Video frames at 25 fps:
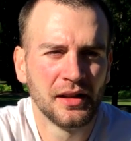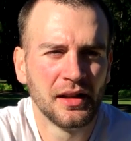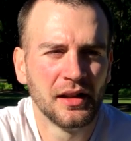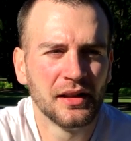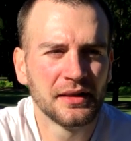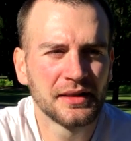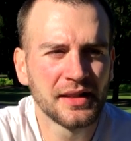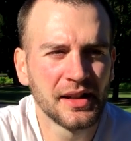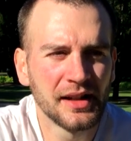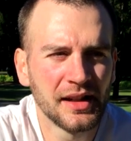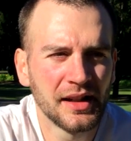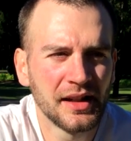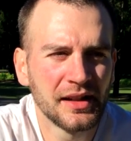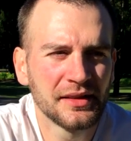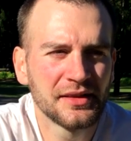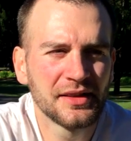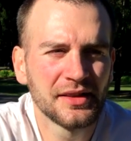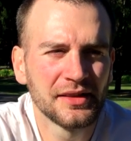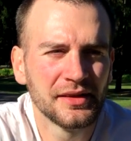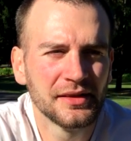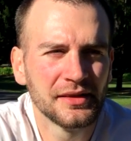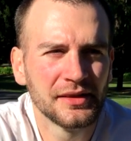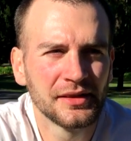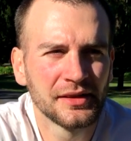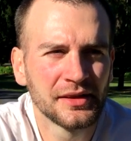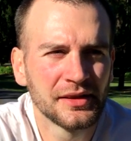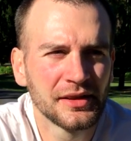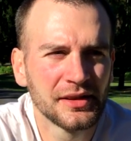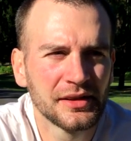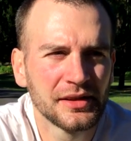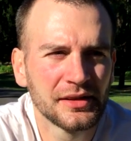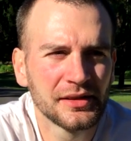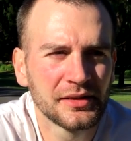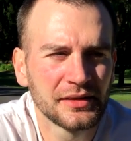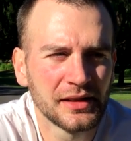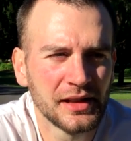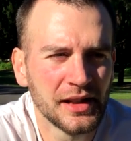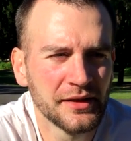It's hard to
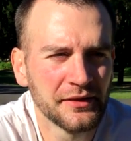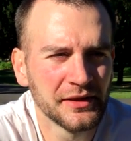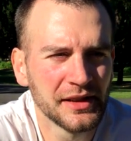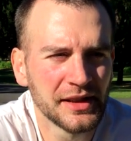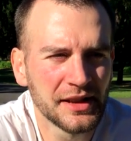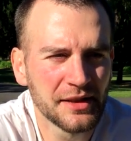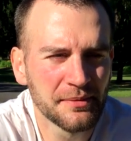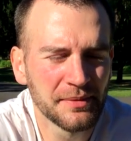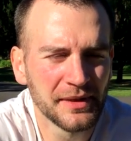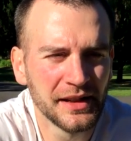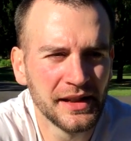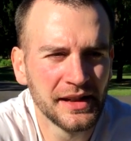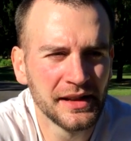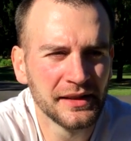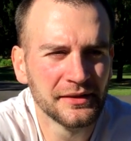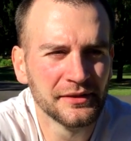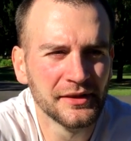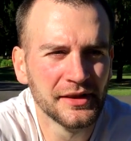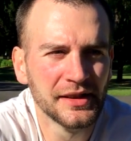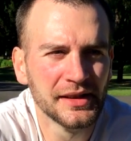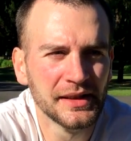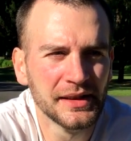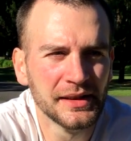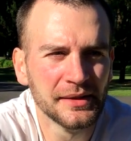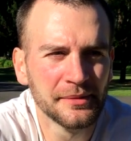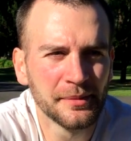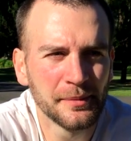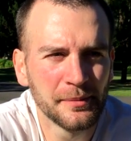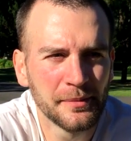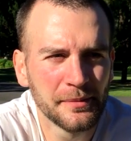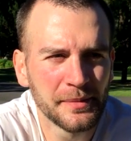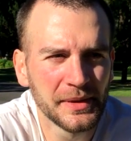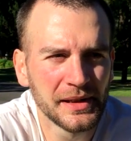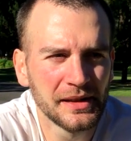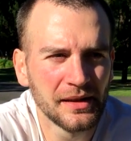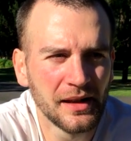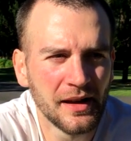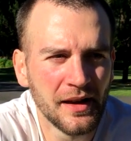even explain, really,
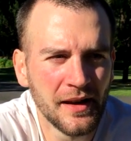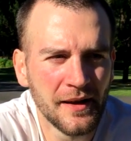but